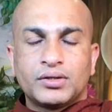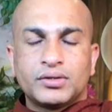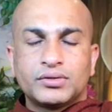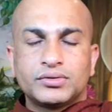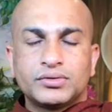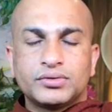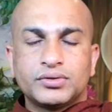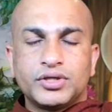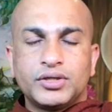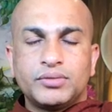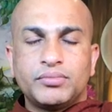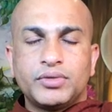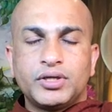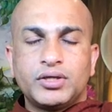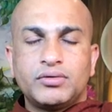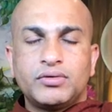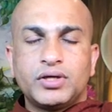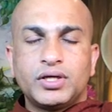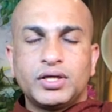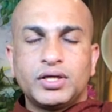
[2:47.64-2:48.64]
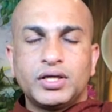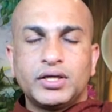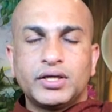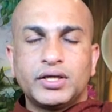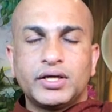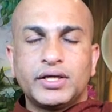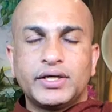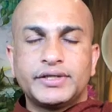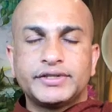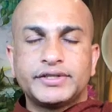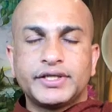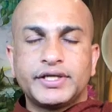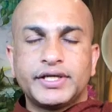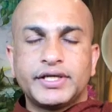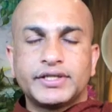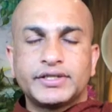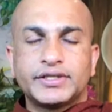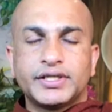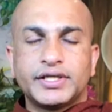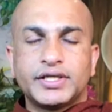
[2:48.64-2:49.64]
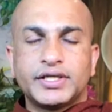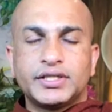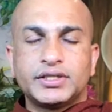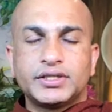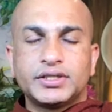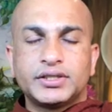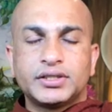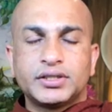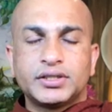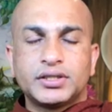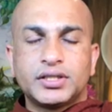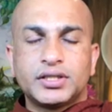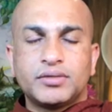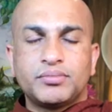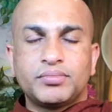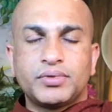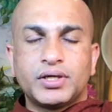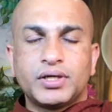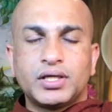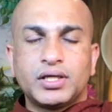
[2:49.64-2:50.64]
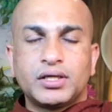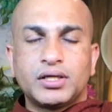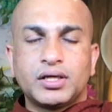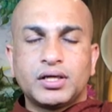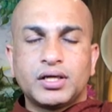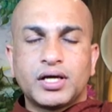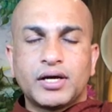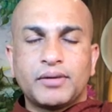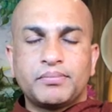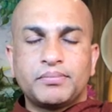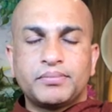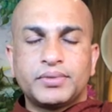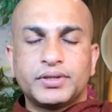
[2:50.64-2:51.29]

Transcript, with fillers: So in between inhalation exhalation, keep a little gap.